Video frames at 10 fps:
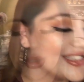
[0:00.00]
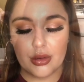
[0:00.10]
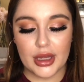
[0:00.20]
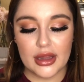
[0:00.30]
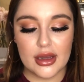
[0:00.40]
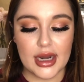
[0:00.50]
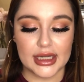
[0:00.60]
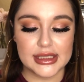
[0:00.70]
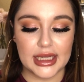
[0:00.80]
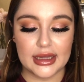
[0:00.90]
Okay, the
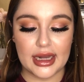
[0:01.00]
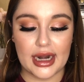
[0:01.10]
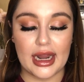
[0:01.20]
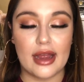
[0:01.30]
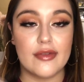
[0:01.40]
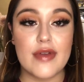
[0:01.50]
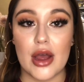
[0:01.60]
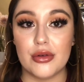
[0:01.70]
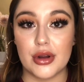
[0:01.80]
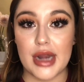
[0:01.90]
next thing that I have
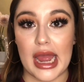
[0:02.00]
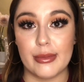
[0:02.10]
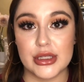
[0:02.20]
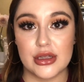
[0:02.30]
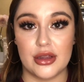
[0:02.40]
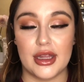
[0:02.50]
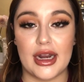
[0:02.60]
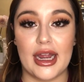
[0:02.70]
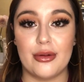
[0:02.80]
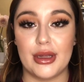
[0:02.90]
found on Amazon that
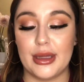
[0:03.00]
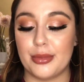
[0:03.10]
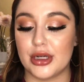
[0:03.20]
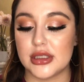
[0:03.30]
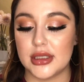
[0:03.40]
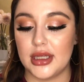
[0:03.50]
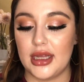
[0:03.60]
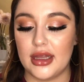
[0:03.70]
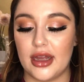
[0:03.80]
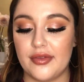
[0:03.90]
I really personally
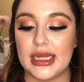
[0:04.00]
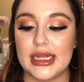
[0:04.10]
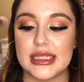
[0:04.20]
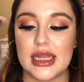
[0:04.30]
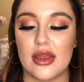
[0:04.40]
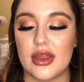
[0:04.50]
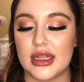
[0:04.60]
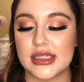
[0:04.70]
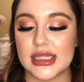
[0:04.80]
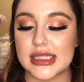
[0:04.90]
love is
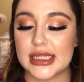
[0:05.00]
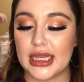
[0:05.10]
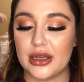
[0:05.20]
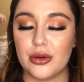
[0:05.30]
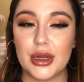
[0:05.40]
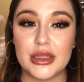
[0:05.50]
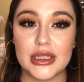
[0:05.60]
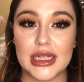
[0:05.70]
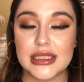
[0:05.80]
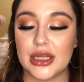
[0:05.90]
this Esquito. I
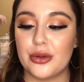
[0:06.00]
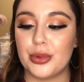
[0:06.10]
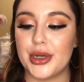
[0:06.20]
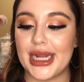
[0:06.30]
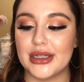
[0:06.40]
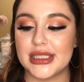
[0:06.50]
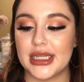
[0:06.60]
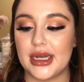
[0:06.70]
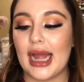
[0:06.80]
think that's how you pronounce it.